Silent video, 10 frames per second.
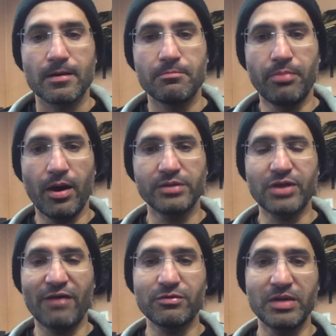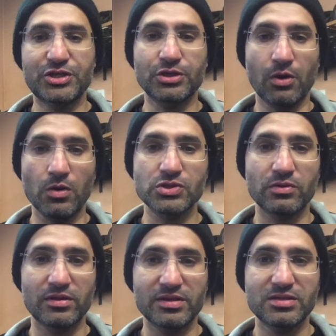But you have to make sure also
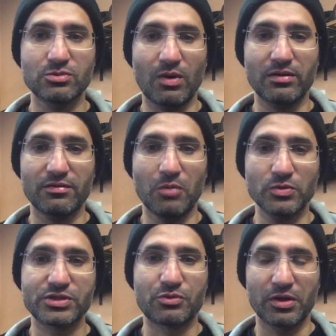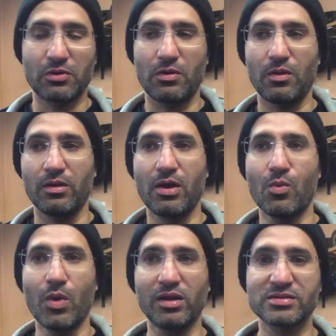that this is one of the most critical
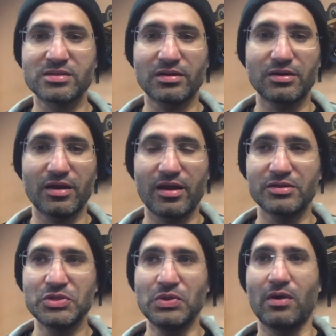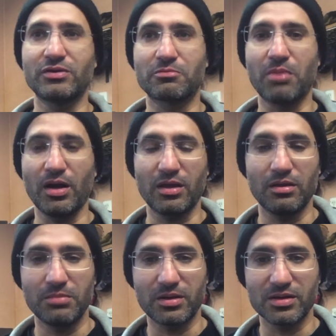welds that you're gonna do on your
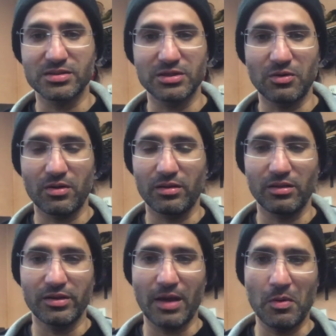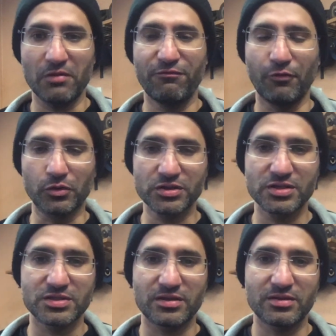buggy, because you know the amount of
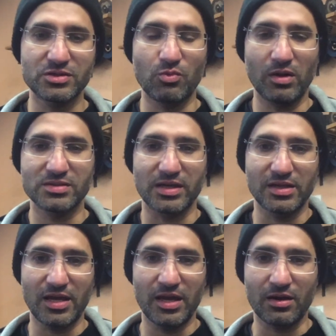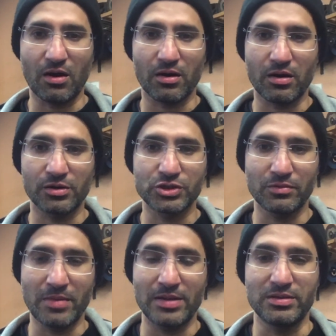forces that this weld's gonna take are
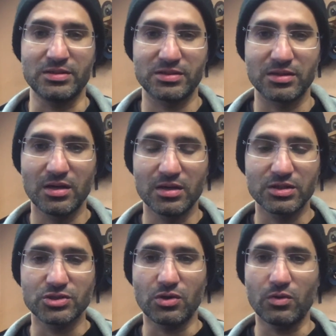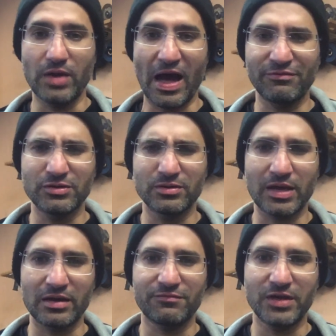tremendous. So you have to
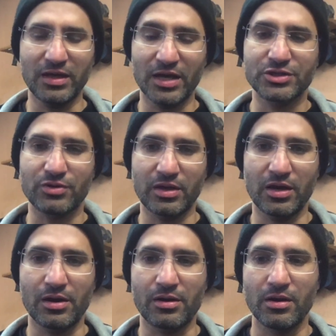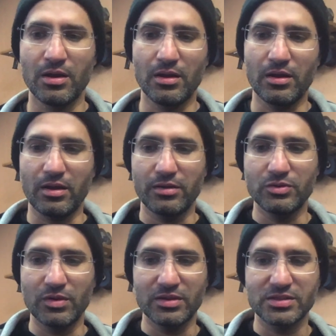kind of take extra care
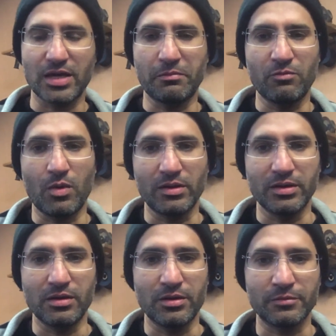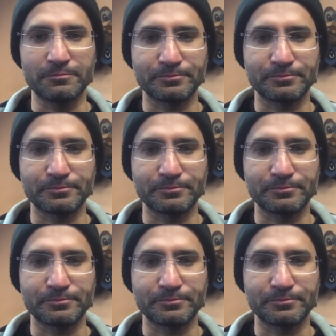doing this type of welding here.